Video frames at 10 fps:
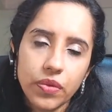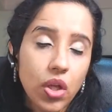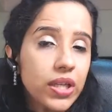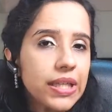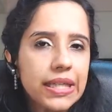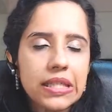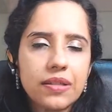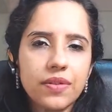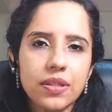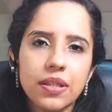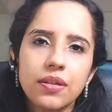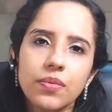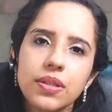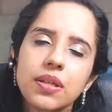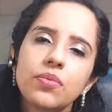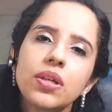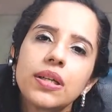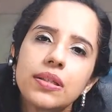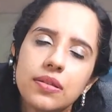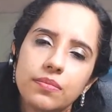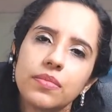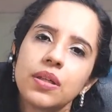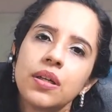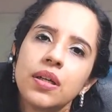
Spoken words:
not negativity, with some realism.